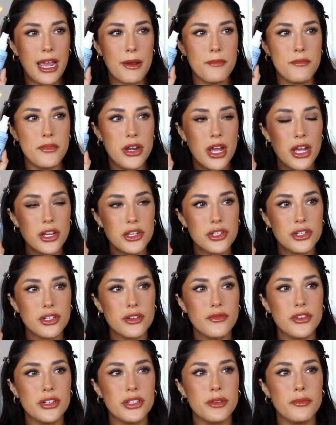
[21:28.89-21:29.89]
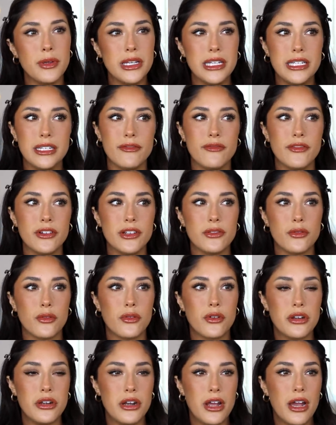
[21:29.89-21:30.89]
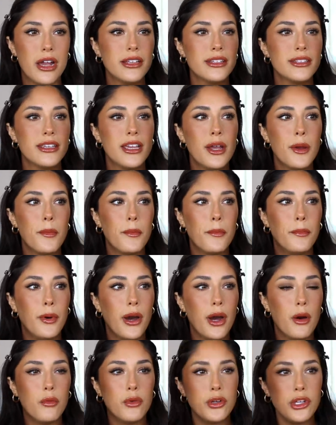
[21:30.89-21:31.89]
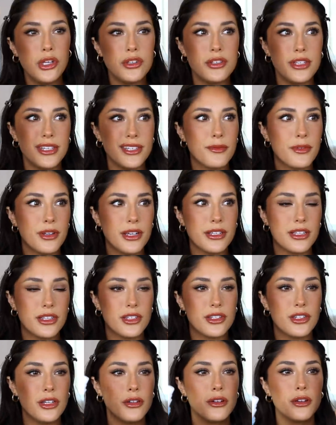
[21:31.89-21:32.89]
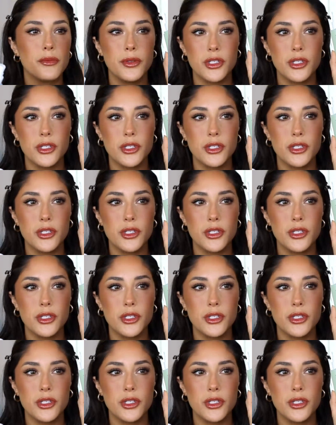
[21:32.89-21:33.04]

I'm not sure if there's a big difference or not, but we'll use this one because it's newer.